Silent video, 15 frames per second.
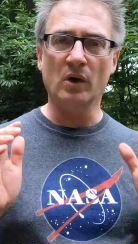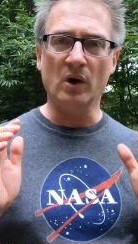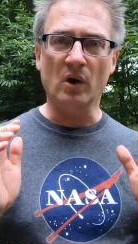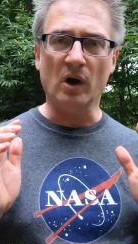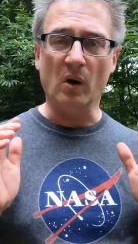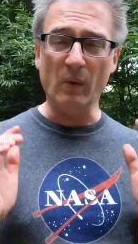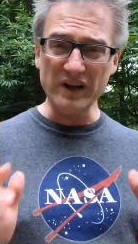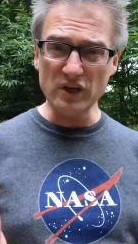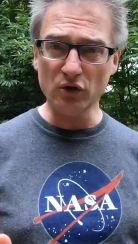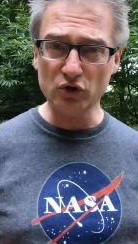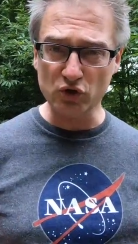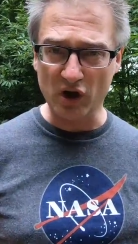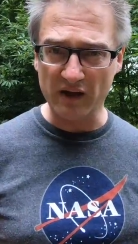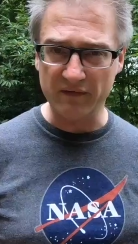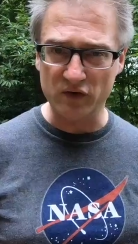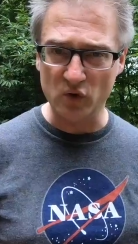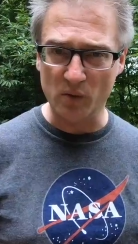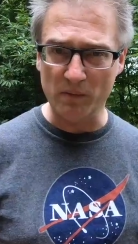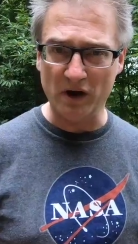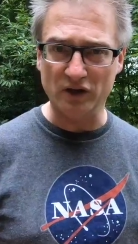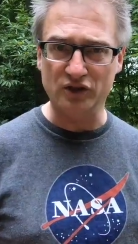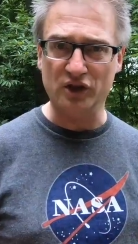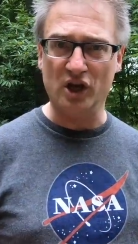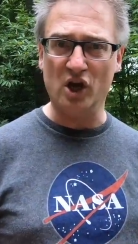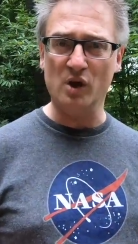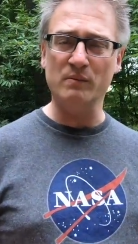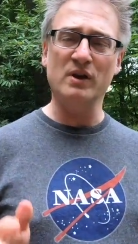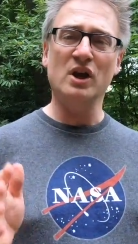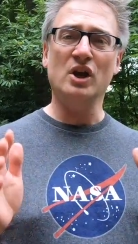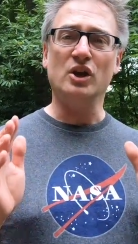And when you're driving your motorhome,